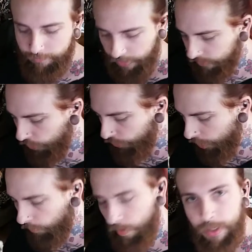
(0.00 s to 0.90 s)
because you
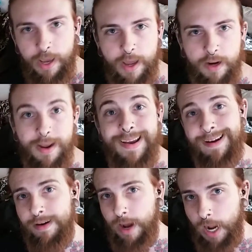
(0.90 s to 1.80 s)
don't want to get
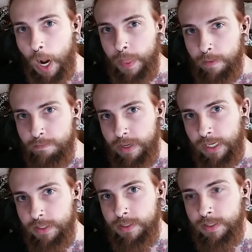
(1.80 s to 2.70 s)
hair dye on them
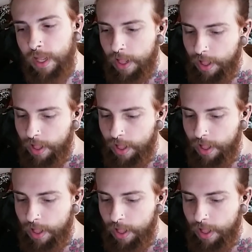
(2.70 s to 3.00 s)
because